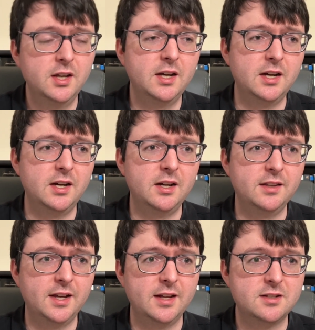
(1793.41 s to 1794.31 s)

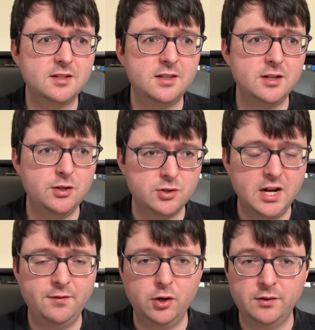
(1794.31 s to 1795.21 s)
That you should
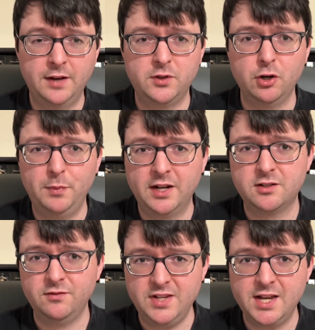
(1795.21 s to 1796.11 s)
have to go back
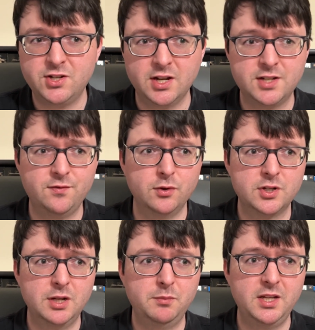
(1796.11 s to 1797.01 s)
to VHS for
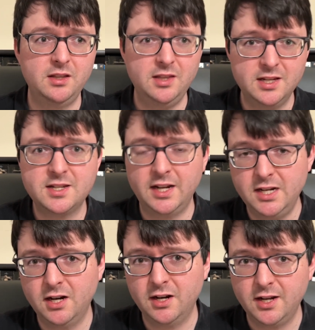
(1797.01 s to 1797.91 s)
something this
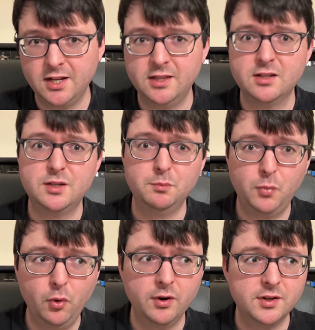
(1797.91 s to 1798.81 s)
iconic and this
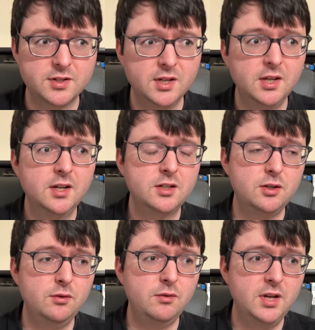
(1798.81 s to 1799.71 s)
important
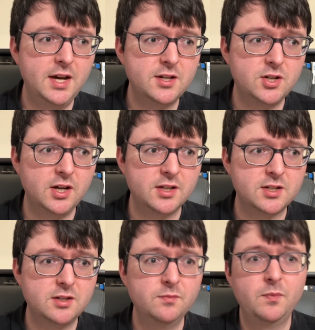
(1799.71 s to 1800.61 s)
to not
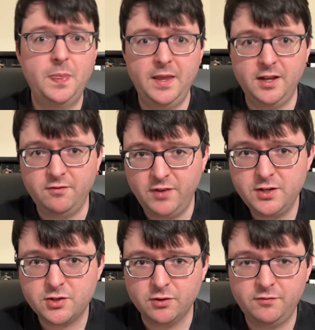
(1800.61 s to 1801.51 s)
just
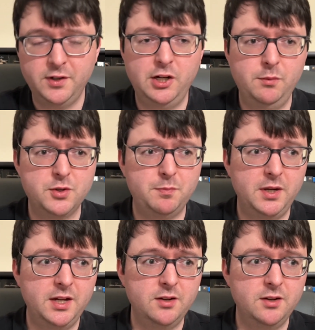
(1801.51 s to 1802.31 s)
adventure films, but